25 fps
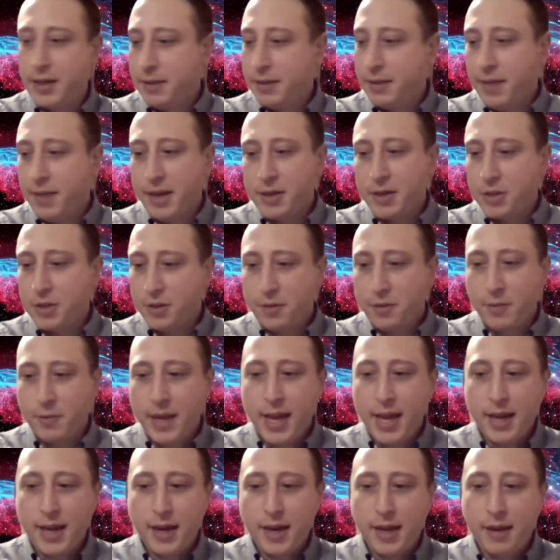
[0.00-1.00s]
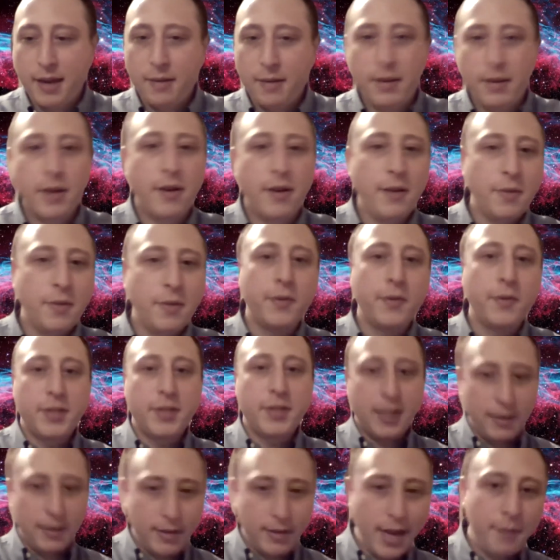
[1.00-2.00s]
making sure that we had a you know the first
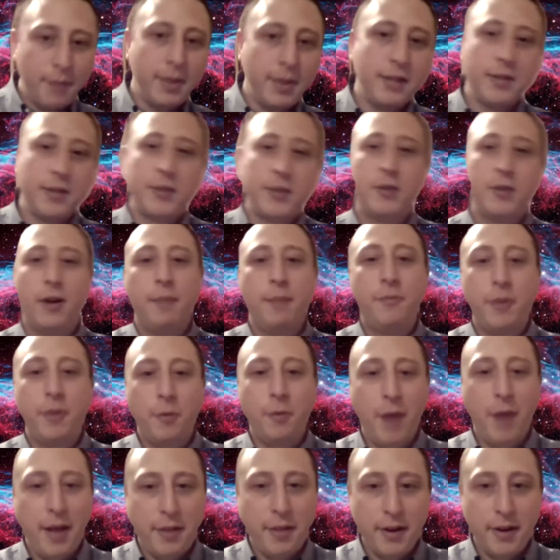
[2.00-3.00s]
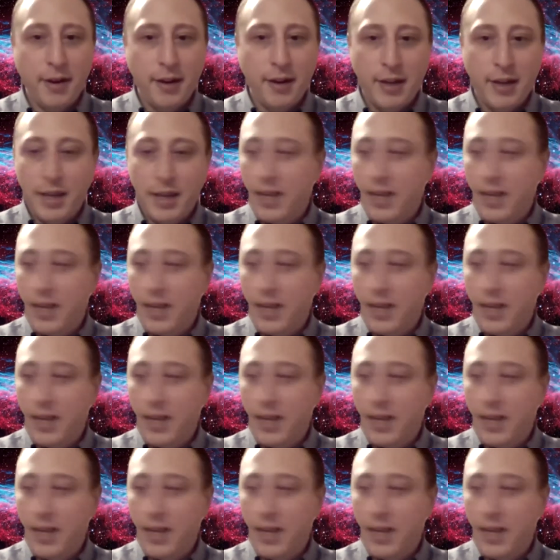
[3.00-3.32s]
time we had to scrub for weather,